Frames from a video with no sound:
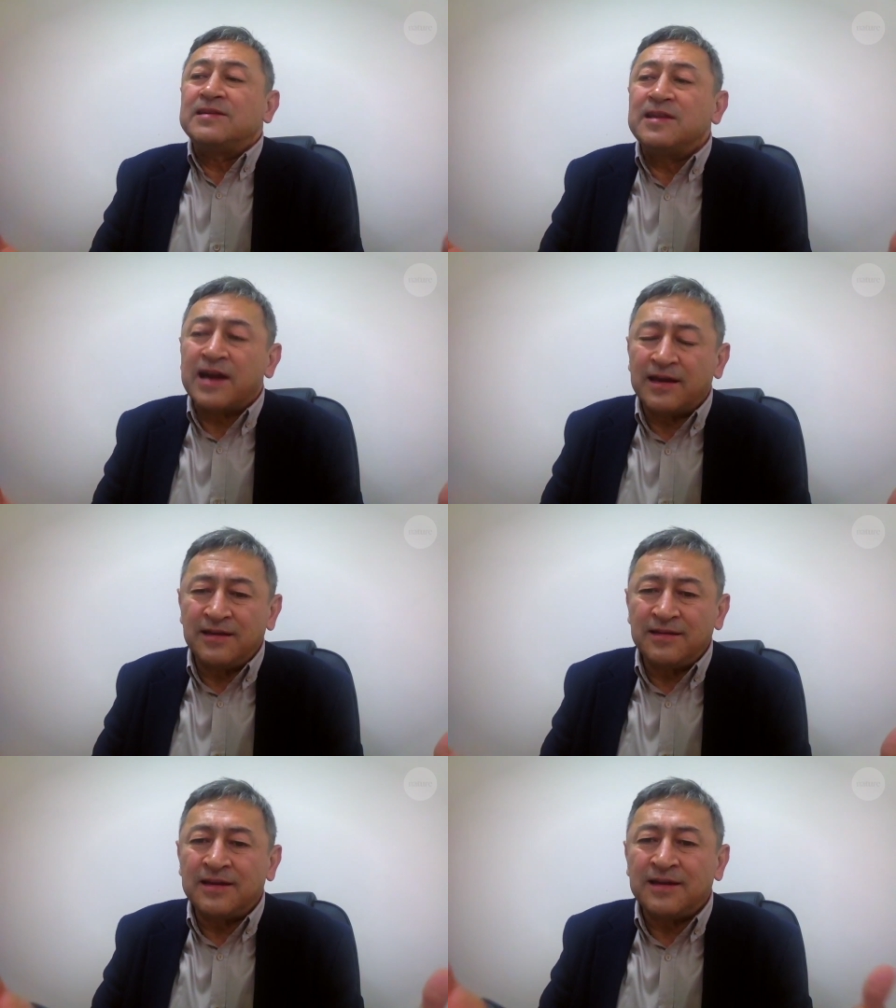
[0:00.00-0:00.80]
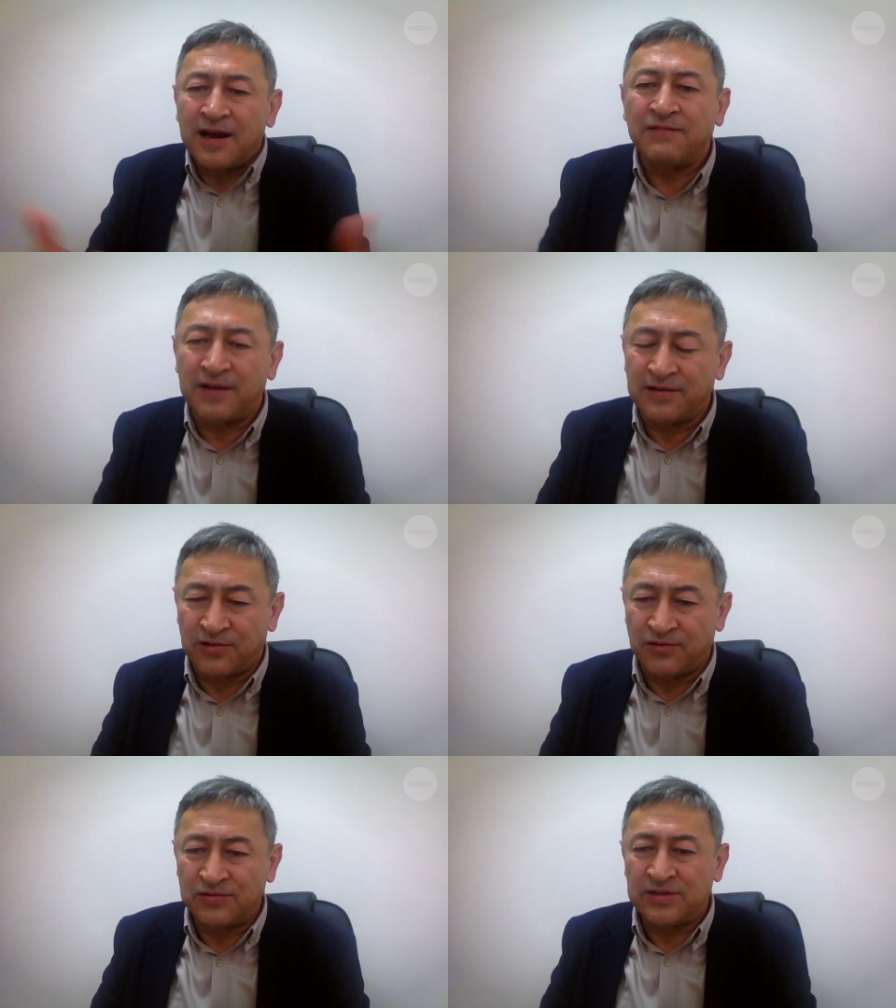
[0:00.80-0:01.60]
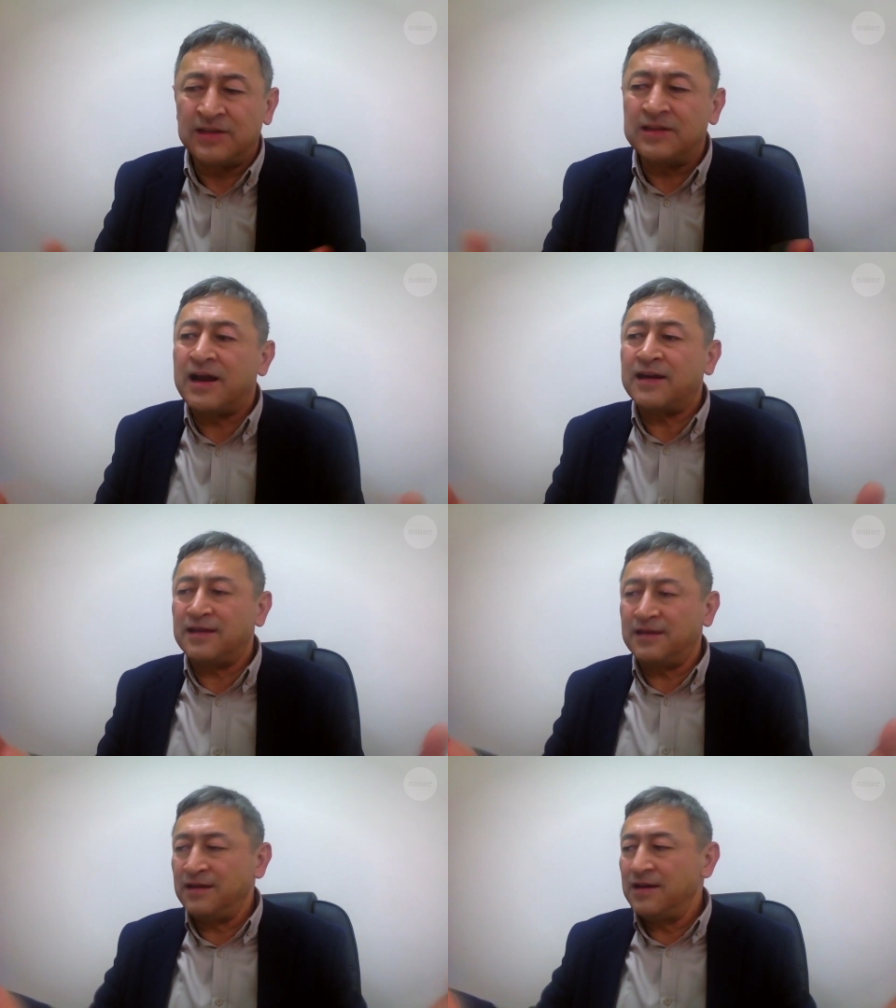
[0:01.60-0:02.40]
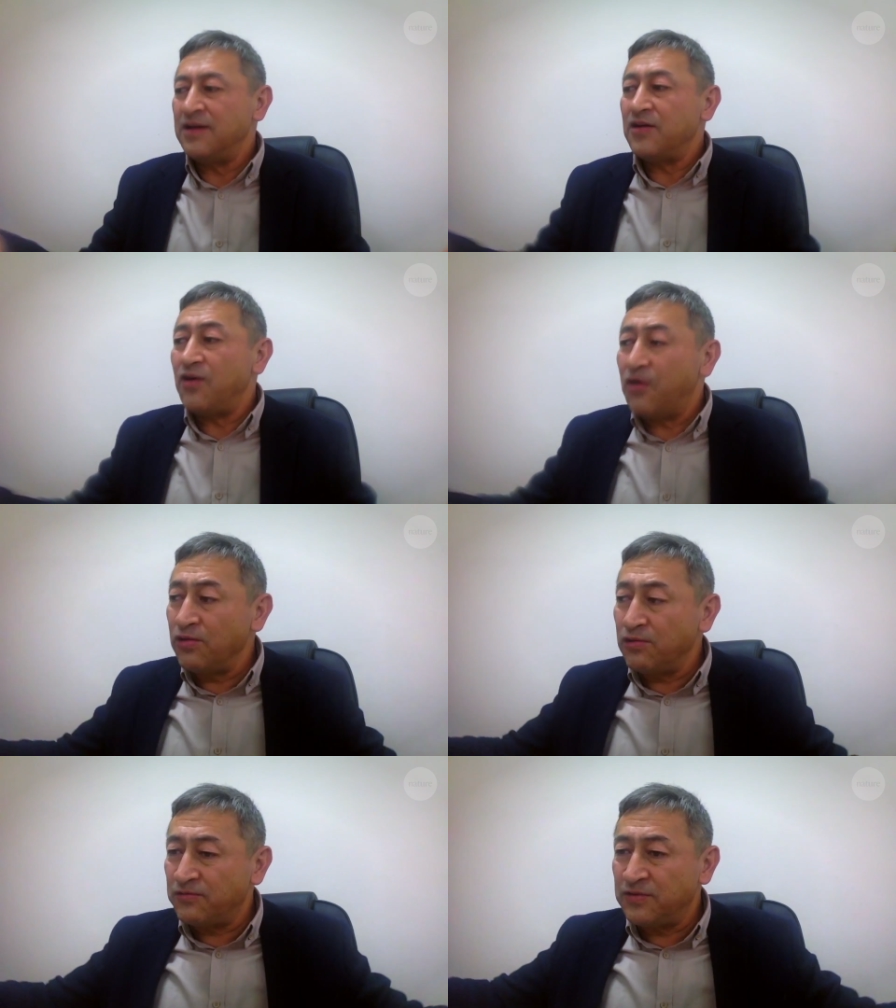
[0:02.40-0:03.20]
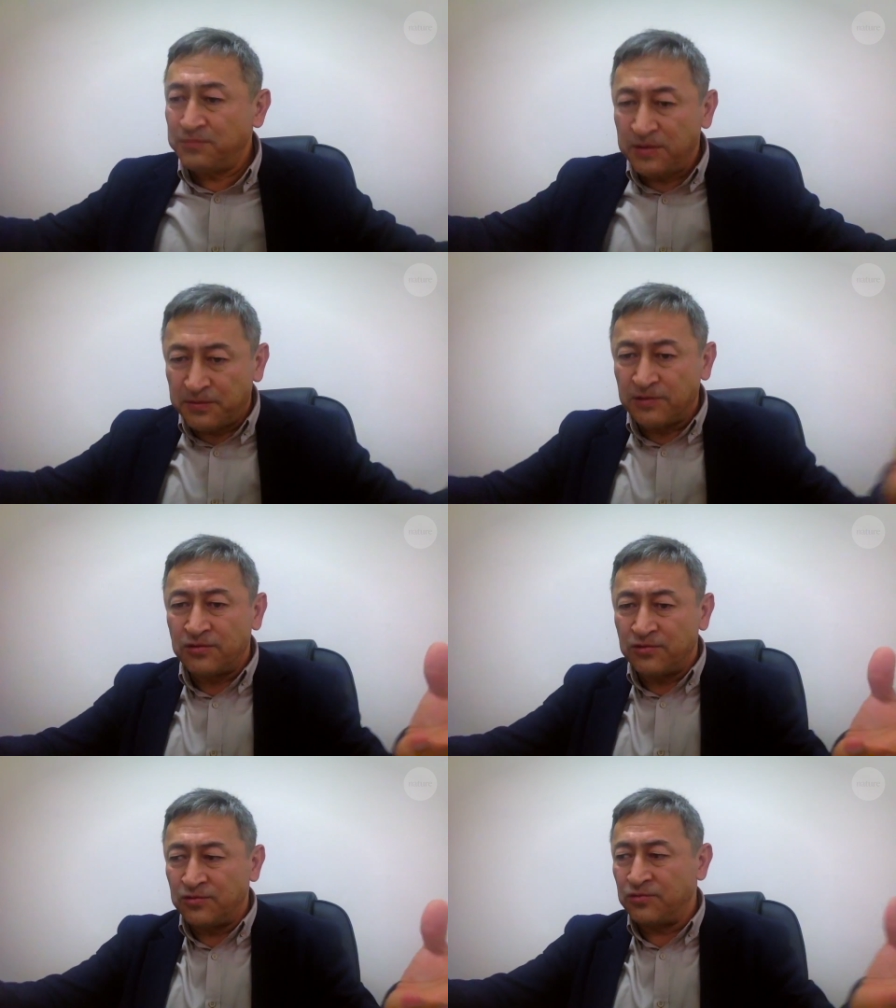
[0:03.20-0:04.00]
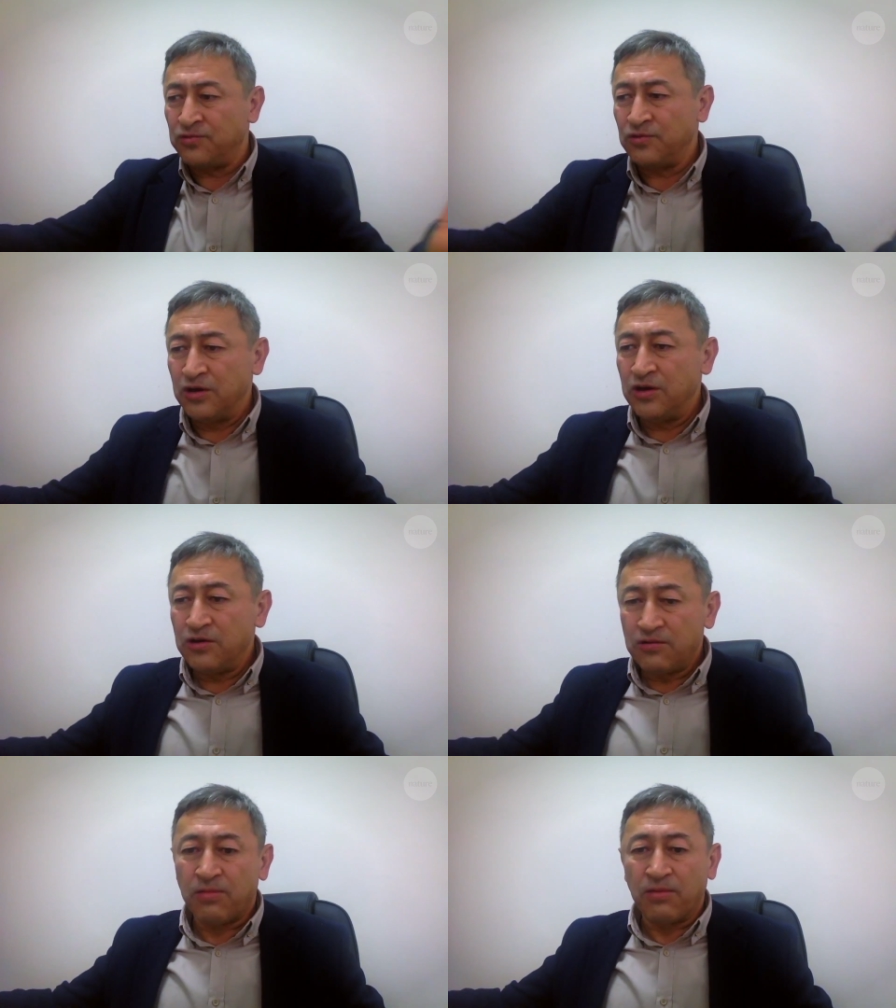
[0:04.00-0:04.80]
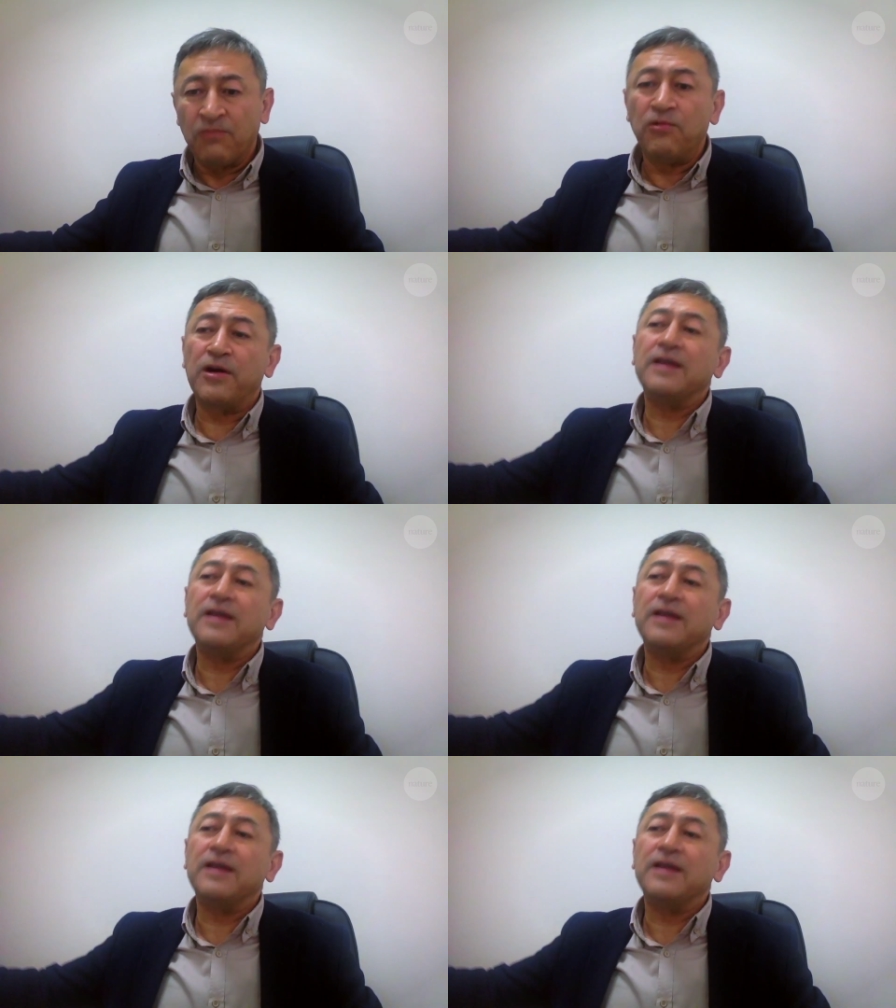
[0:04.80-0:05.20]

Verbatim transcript: dragging the caravan, dragging all of the people who were